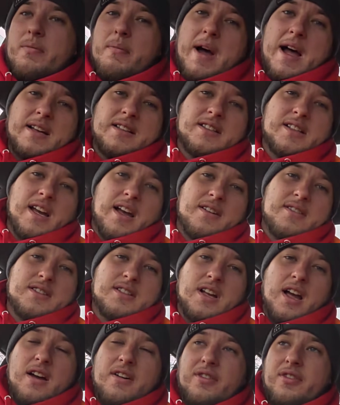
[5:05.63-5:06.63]
of the Mad Scaff
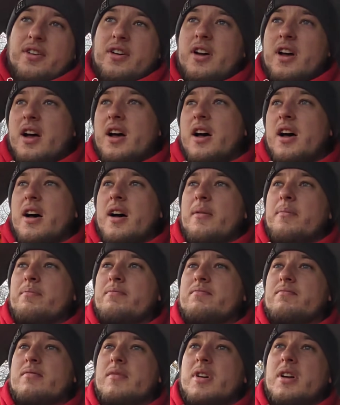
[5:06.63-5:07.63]
stuff
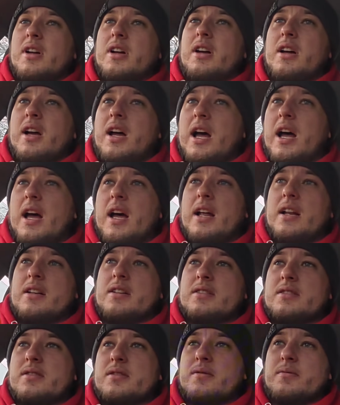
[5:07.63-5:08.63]

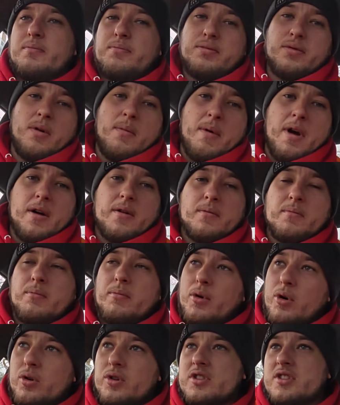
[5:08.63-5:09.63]
and promote
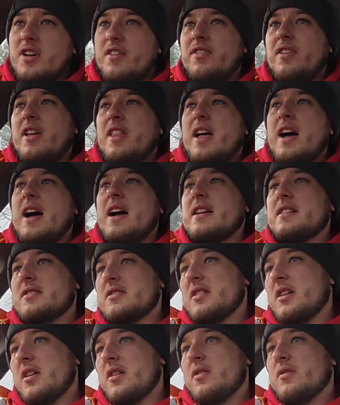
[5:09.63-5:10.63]
more stuff like that,
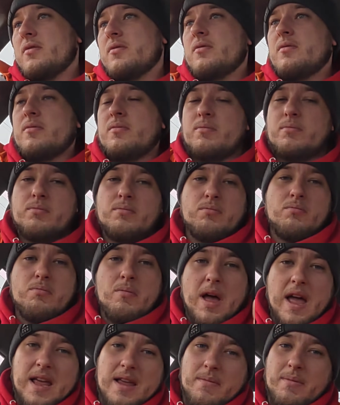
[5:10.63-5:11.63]
so
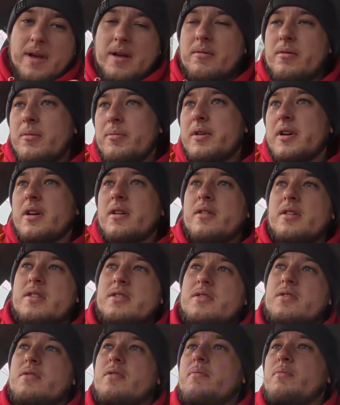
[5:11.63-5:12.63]
maybe we'll be going
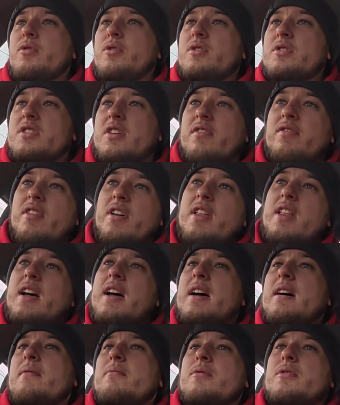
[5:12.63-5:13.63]
and doing more stuff like
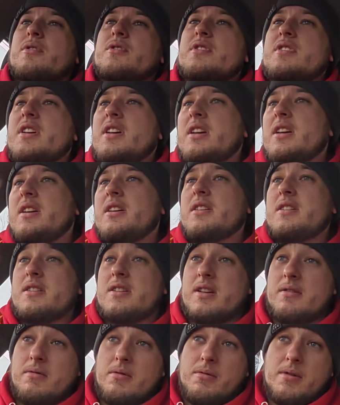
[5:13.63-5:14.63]
that. We'll see
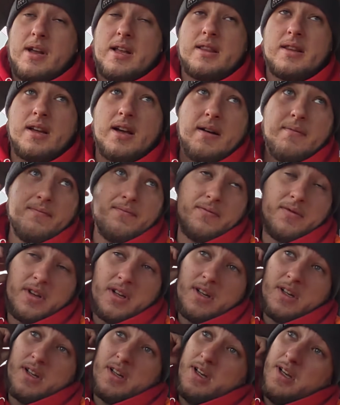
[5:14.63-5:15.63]
where we end up.
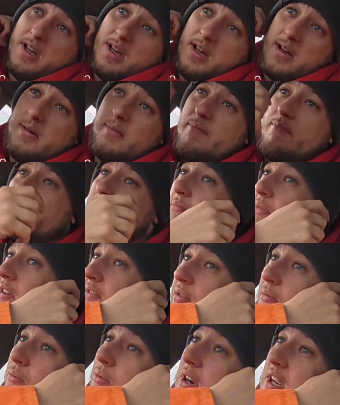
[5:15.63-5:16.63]
Bit
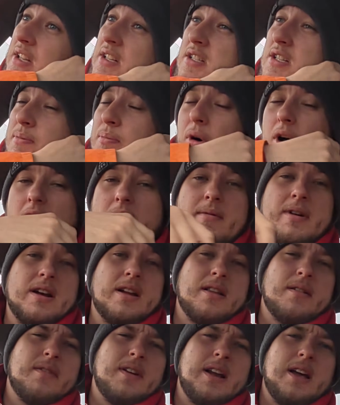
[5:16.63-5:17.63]
of a weird spot I'm in
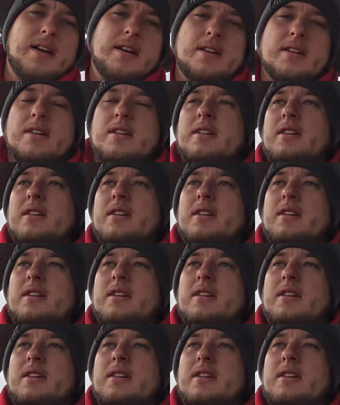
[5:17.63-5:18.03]
at the minute.